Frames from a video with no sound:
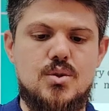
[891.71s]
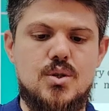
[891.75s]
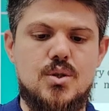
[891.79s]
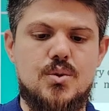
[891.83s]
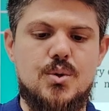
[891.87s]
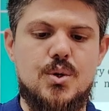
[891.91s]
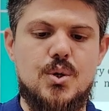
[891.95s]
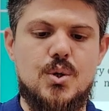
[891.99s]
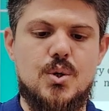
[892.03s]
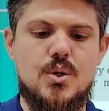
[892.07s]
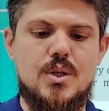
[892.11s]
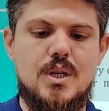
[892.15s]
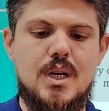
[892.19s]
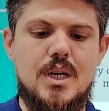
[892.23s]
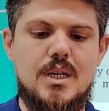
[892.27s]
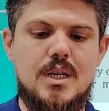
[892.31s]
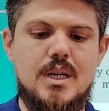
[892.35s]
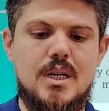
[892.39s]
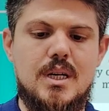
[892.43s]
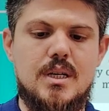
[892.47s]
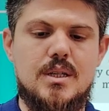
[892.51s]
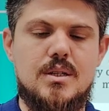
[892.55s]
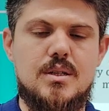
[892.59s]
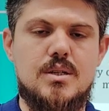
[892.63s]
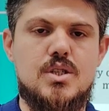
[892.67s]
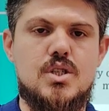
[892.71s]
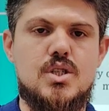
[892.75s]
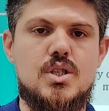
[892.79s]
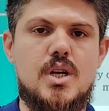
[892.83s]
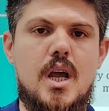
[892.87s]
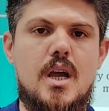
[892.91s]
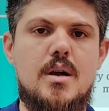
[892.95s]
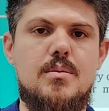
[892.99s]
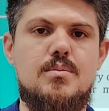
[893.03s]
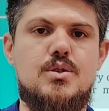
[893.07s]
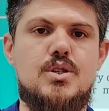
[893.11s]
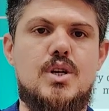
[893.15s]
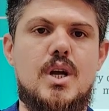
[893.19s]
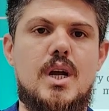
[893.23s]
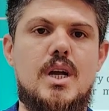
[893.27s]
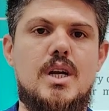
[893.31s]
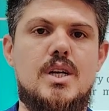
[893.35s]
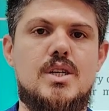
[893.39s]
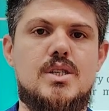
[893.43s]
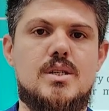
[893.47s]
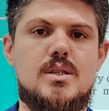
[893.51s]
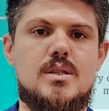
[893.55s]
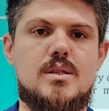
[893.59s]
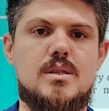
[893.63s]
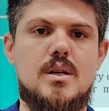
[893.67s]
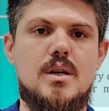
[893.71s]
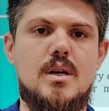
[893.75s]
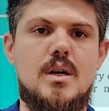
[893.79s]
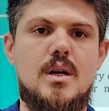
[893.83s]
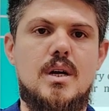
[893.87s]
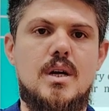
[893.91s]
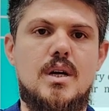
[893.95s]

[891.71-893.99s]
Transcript: during rotating its shape changes,